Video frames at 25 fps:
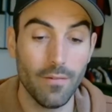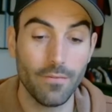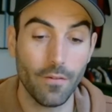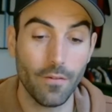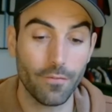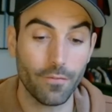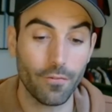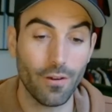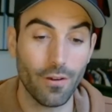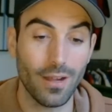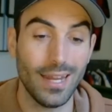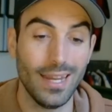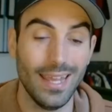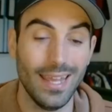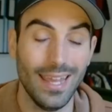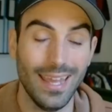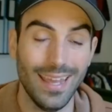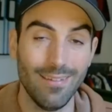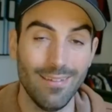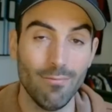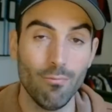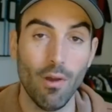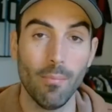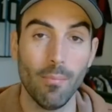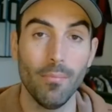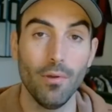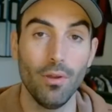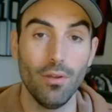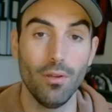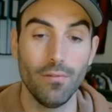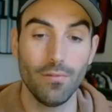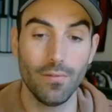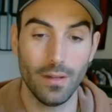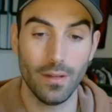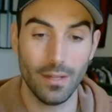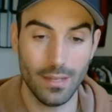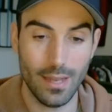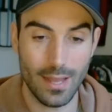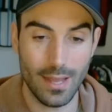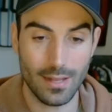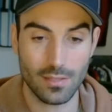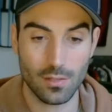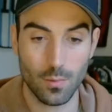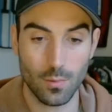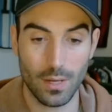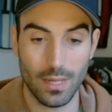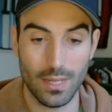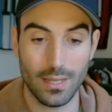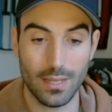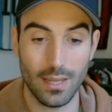for free in one move next
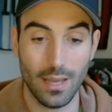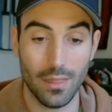week,